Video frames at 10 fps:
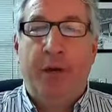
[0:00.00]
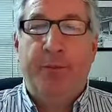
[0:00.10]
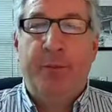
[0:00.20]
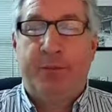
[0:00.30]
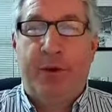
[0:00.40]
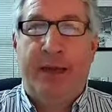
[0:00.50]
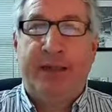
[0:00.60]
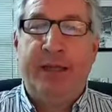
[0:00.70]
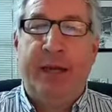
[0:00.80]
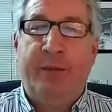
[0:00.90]
It's
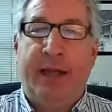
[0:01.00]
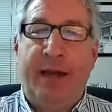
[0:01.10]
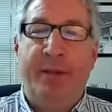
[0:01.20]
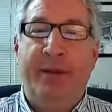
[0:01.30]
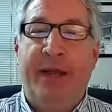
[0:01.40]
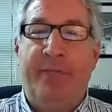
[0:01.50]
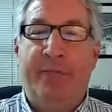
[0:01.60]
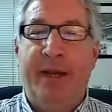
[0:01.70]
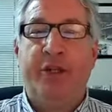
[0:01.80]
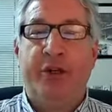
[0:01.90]
practice anatomy lab, and they have
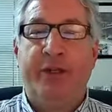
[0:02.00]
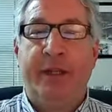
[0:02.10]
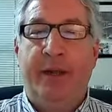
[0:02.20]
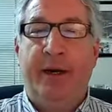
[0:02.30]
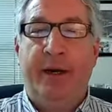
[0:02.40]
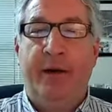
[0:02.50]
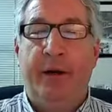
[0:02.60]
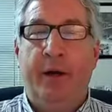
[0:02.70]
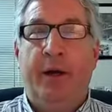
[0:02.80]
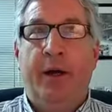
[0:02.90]
pictures in there
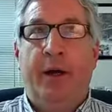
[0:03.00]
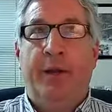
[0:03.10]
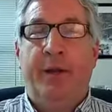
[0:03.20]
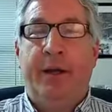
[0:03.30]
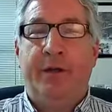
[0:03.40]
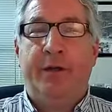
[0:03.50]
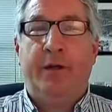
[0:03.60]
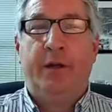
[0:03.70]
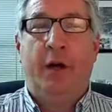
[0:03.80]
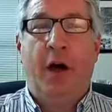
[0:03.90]

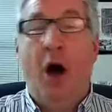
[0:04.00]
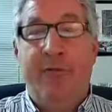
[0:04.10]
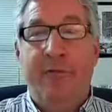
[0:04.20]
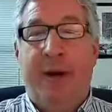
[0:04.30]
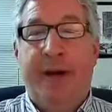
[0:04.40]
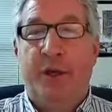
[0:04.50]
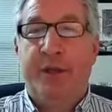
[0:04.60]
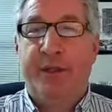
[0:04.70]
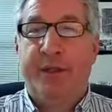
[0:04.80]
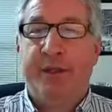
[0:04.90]
of
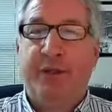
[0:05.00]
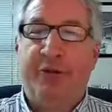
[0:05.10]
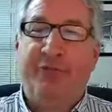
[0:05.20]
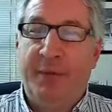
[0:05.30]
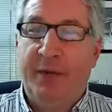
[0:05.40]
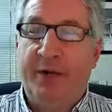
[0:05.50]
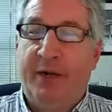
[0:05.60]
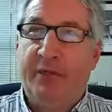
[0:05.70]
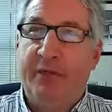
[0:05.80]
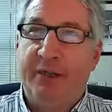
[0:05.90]
mitosis. And so
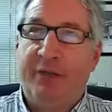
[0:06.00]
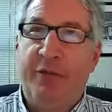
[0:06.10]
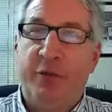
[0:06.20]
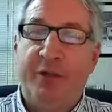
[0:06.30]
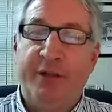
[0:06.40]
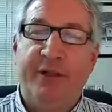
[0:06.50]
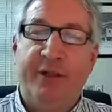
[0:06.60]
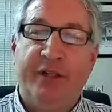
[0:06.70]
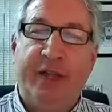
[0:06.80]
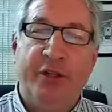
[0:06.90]
familiarize yourself with those
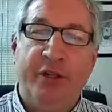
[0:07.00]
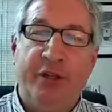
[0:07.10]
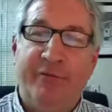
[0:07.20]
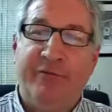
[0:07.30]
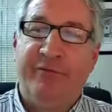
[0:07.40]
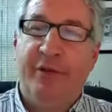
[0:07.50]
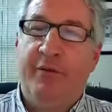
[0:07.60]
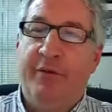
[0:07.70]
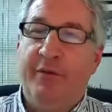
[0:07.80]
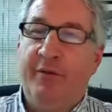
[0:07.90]
different stages of
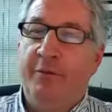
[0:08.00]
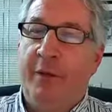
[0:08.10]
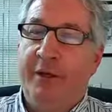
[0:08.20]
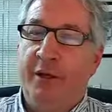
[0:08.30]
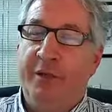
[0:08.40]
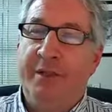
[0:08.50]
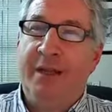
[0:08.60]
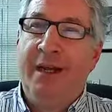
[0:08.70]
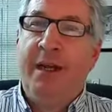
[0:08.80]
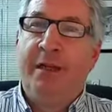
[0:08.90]
mitosis.
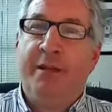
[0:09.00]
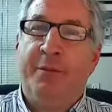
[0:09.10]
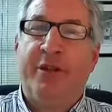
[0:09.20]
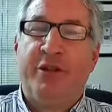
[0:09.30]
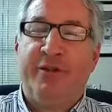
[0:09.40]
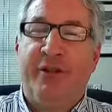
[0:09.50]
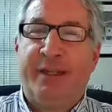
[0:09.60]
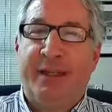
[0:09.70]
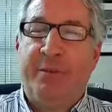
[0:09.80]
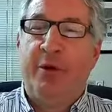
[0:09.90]
The pictures are very
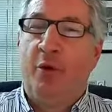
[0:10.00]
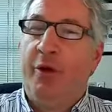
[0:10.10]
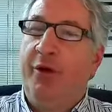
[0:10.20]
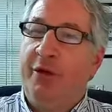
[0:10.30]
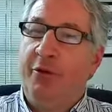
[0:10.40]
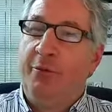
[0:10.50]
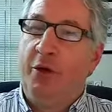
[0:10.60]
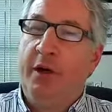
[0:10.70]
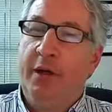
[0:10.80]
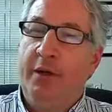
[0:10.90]
similar to what are in your
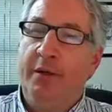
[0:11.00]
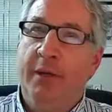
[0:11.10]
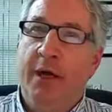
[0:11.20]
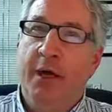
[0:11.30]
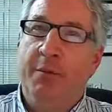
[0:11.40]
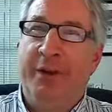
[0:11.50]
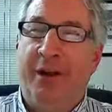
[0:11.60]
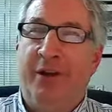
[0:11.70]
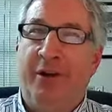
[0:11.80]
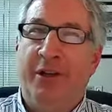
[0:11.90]
book, but they
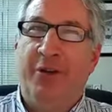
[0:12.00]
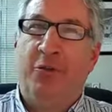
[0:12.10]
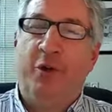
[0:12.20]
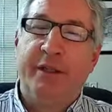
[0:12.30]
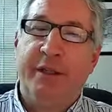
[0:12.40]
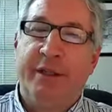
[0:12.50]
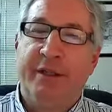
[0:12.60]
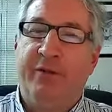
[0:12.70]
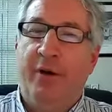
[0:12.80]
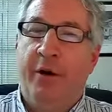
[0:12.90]
are a little more
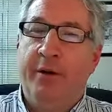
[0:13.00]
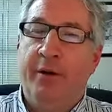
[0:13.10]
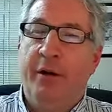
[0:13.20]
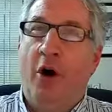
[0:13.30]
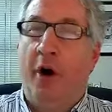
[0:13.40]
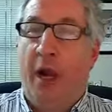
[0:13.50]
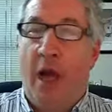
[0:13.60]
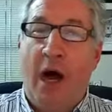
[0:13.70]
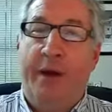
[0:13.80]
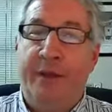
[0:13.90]
extensive
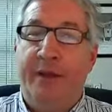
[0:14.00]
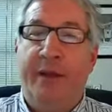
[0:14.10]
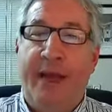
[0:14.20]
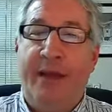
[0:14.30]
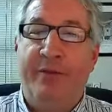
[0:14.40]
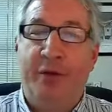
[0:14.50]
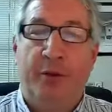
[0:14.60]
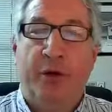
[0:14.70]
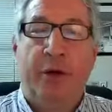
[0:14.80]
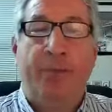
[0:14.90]
online than they have in your
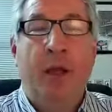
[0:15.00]
book.